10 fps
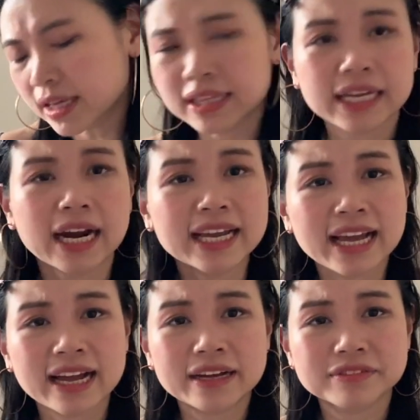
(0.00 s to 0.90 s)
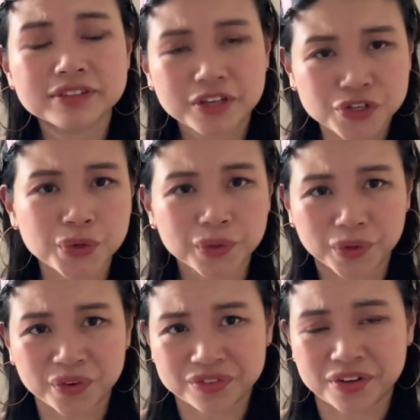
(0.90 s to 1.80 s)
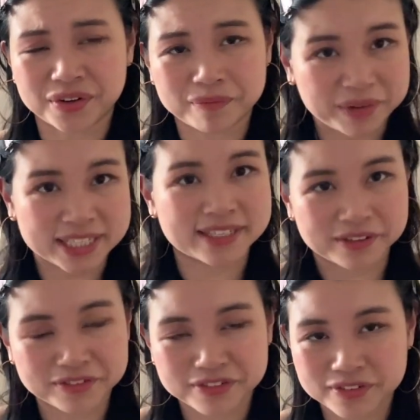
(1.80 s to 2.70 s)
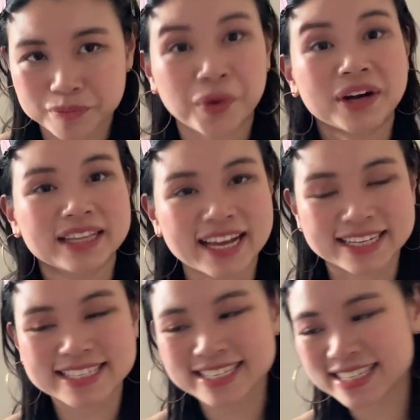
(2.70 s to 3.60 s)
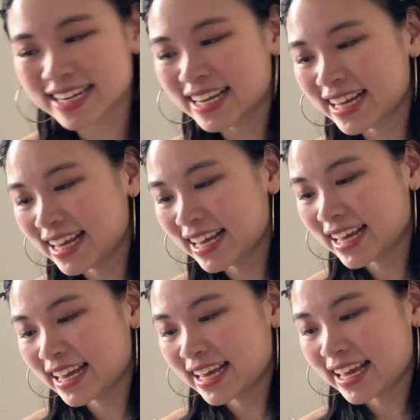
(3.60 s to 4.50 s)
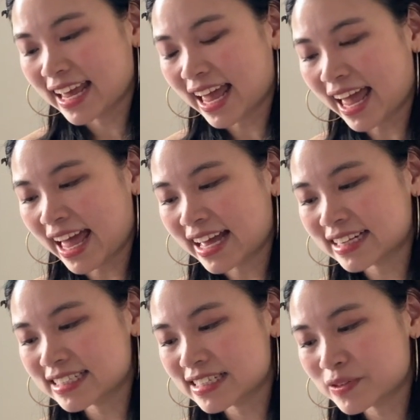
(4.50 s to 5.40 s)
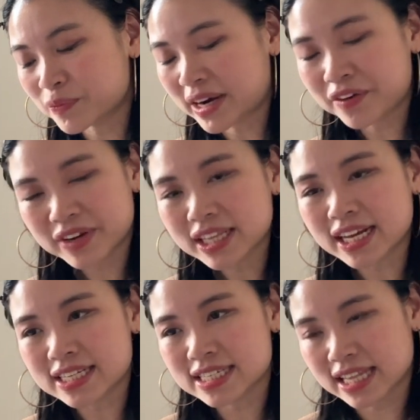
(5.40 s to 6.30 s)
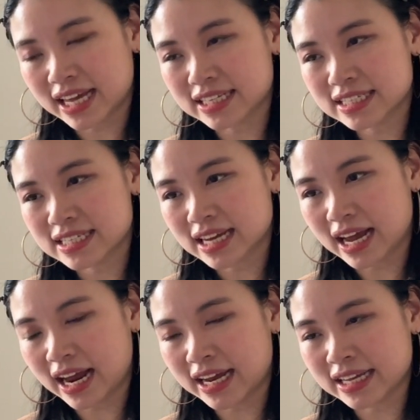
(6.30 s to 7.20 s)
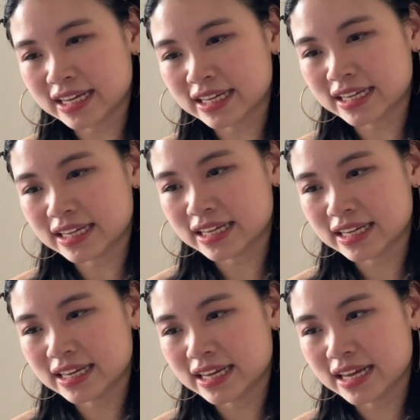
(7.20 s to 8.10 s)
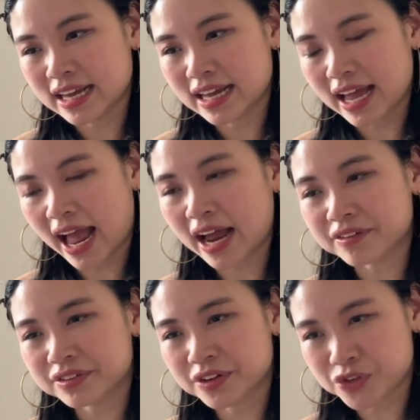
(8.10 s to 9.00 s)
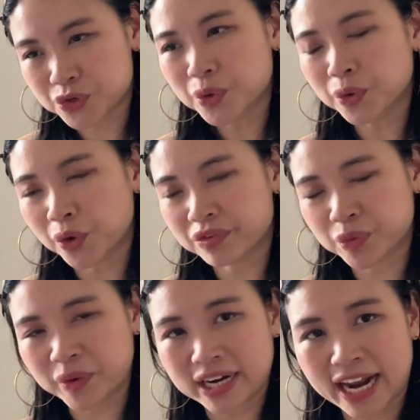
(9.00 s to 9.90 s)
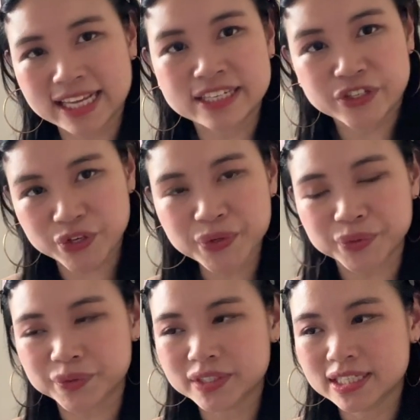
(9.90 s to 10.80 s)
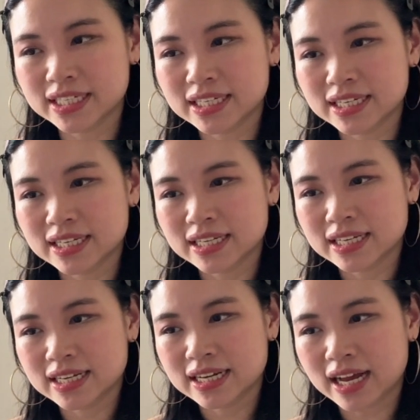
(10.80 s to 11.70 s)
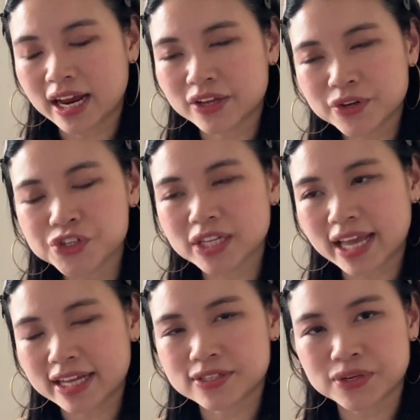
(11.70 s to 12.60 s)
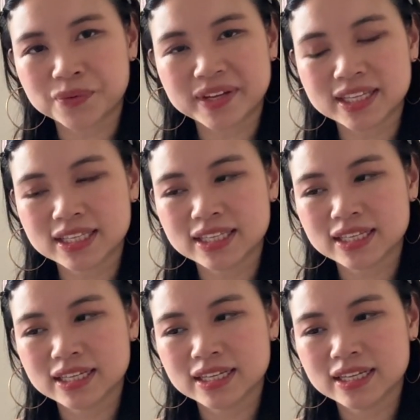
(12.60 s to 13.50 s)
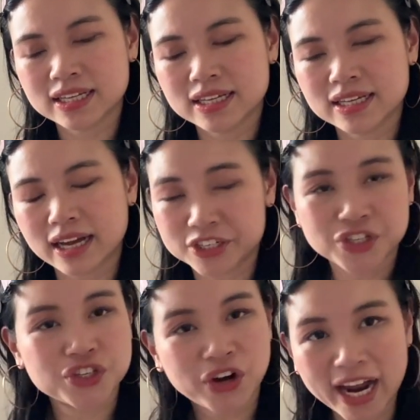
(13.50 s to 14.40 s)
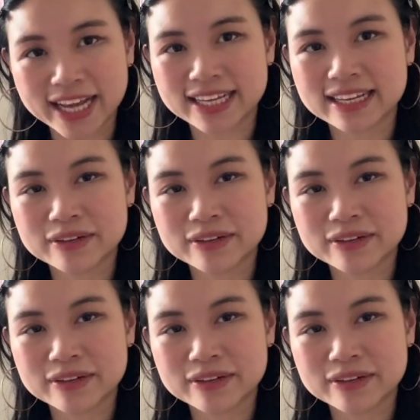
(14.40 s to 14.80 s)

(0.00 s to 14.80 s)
then I have control over myself, more or less. And when I realize that I have control over what I can do, I usually answer with, I should try.